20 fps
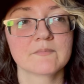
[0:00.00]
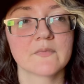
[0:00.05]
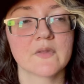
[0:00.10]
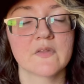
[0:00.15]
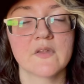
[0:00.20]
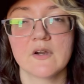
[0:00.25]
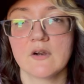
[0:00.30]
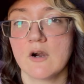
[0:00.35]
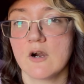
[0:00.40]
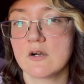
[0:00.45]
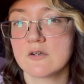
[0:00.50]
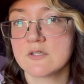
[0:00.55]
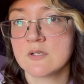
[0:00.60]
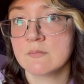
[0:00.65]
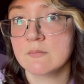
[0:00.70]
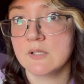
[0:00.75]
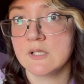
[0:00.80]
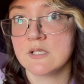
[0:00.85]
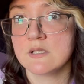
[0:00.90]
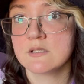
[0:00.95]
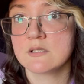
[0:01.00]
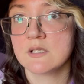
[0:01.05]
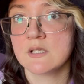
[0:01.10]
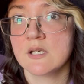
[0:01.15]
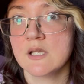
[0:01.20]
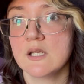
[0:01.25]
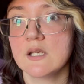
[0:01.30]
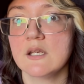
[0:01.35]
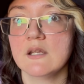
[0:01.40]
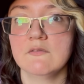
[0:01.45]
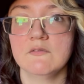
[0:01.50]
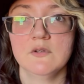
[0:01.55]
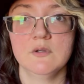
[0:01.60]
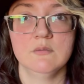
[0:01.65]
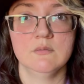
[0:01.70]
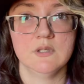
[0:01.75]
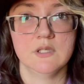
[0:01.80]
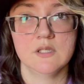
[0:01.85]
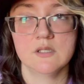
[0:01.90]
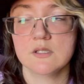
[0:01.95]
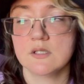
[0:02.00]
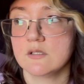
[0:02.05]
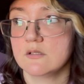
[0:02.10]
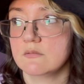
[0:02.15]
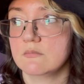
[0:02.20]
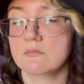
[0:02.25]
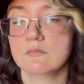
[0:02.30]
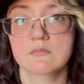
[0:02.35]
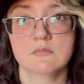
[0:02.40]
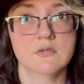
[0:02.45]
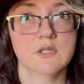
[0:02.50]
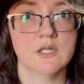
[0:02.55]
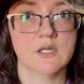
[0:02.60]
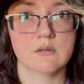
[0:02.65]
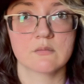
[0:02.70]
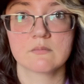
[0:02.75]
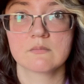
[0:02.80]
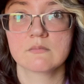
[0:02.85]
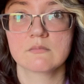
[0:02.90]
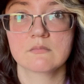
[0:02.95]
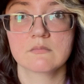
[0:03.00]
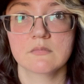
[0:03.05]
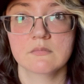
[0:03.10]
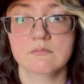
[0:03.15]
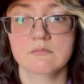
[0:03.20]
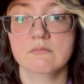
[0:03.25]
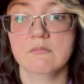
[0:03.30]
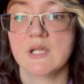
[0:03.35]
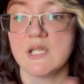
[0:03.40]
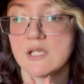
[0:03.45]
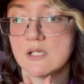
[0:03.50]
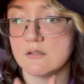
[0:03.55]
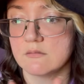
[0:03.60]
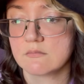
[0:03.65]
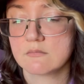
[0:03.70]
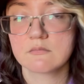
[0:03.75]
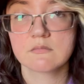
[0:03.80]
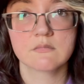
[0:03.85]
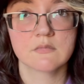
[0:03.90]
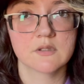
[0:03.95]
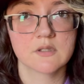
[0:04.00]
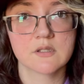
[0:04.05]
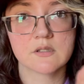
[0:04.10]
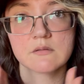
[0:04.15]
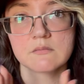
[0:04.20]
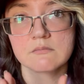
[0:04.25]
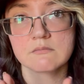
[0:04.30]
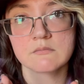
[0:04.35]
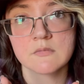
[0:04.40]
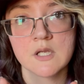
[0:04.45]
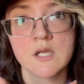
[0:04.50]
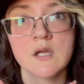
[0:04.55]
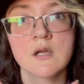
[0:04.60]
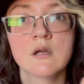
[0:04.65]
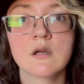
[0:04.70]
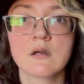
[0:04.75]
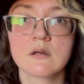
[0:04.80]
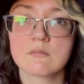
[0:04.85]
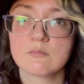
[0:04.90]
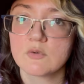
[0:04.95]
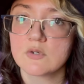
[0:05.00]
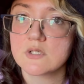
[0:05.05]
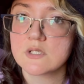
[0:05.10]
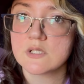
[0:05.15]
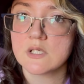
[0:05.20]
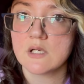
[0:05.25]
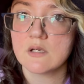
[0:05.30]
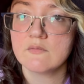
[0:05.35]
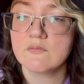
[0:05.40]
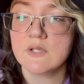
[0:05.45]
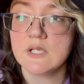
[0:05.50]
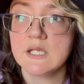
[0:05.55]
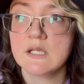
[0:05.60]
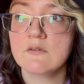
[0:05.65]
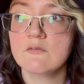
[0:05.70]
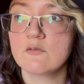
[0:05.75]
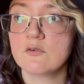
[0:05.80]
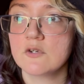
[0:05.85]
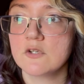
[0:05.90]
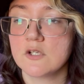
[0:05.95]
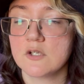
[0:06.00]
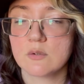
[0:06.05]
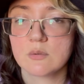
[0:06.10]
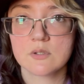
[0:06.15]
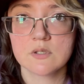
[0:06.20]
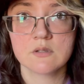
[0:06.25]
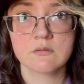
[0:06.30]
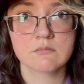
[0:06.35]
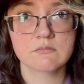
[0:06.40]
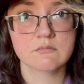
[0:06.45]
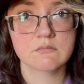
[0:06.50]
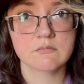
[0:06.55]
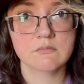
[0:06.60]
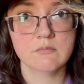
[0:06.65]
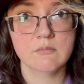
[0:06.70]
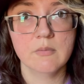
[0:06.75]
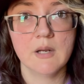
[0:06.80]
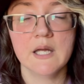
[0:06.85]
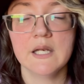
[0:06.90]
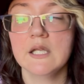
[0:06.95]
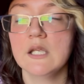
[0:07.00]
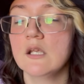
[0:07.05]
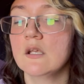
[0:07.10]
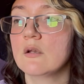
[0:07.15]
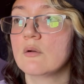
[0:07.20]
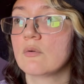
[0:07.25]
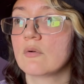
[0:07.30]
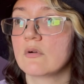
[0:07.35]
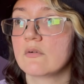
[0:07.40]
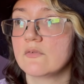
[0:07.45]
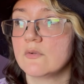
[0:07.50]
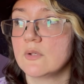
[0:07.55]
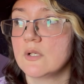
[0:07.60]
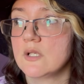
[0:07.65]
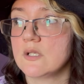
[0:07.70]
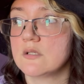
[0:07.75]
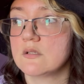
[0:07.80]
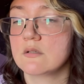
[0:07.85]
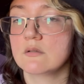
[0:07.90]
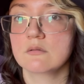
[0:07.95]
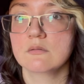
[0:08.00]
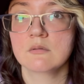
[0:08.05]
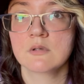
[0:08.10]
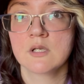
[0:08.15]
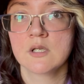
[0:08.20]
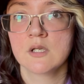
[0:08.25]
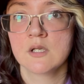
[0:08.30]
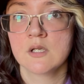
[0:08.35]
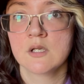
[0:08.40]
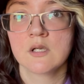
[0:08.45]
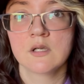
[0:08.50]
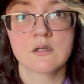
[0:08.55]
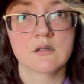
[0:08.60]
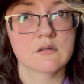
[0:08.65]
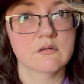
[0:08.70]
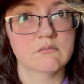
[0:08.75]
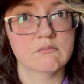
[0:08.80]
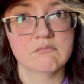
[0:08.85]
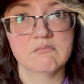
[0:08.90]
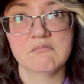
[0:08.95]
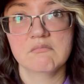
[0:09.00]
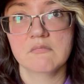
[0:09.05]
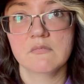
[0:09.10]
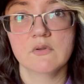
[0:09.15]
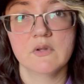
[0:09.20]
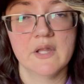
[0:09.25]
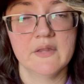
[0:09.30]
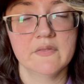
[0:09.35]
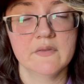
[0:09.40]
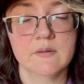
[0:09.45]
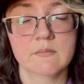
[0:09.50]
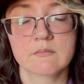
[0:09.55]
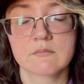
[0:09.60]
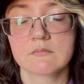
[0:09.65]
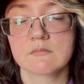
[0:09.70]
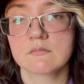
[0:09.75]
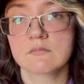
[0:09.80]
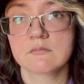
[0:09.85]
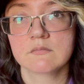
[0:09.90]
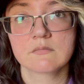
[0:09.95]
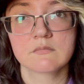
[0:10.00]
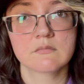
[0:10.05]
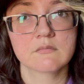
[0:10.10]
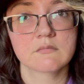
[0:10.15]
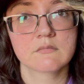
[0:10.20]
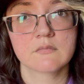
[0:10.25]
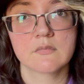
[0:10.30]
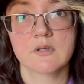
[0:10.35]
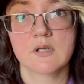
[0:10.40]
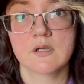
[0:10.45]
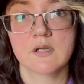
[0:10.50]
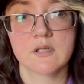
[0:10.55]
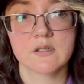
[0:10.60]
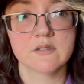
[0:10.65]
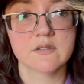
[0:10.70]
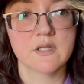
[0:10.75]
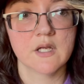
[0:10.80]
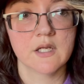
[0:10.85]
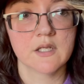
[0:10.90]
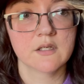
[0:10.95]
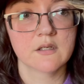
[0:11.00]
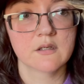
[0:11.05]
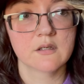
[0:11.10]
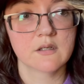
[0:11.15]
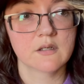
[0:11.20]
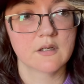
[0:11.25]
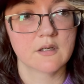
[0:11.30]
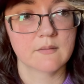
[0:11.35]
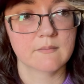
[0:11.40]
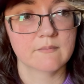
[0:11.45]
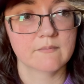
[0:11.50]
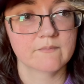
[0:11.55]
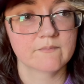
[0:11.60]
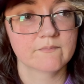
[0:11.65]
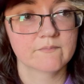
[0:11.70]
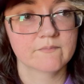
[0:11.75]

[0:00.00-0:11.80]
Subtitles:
There are some pins in it if you need to, you know, make it a little more snug fitting for your body, or if you need to let them undone.